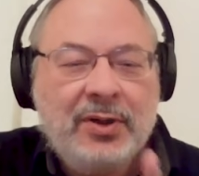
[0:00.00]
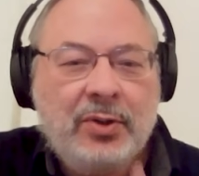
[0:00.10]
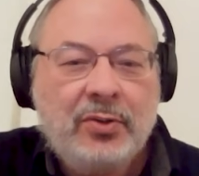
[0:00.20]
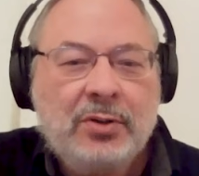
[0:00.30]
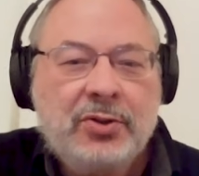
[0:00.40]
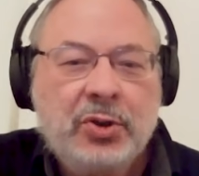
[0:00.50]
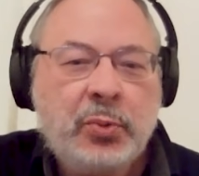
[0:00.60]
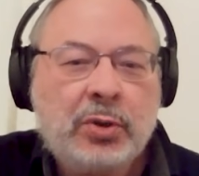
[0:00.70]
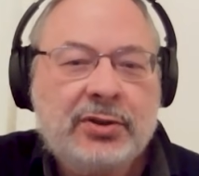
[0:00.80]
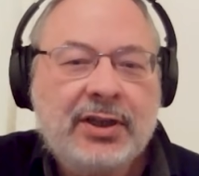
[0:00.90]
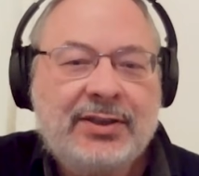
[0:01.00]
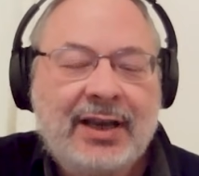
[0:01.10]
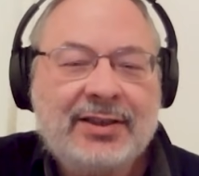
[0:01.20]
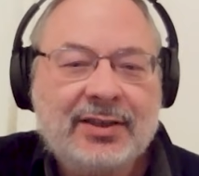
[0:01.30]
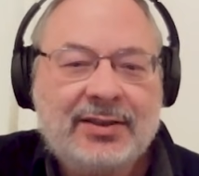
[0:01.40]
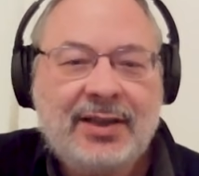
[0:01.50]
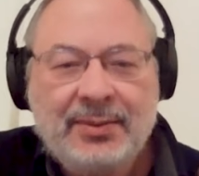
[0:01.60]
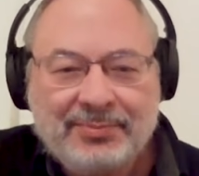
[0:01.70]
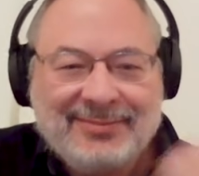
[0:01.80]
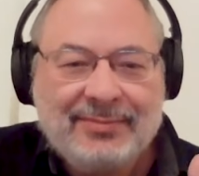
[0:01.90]
All those world dictators,
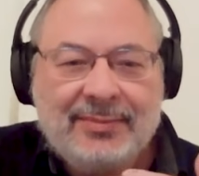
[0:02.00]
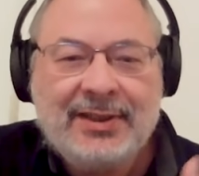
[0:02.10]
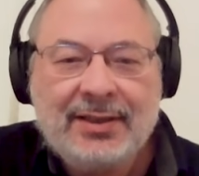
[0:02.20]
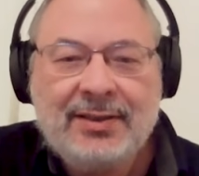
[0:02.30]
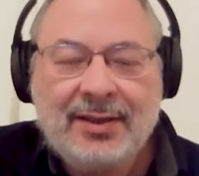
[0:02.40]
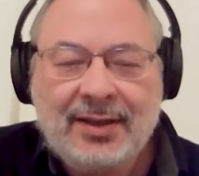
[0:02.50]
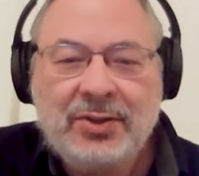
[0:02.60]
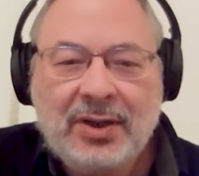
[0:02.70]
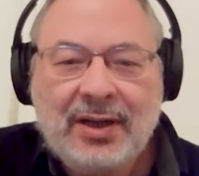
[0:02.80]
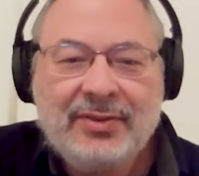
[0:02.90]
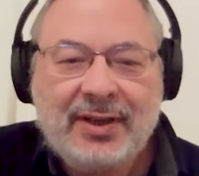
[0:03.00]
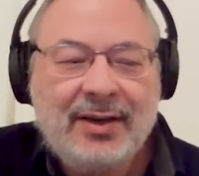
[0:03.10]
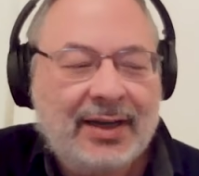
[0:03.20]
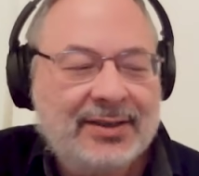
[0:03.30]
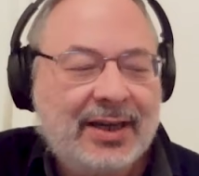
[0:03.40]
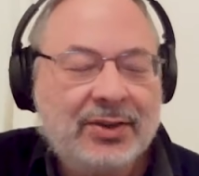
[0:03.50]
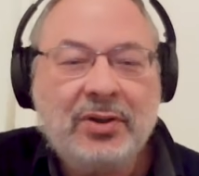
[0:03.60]
they tend to have their heads cut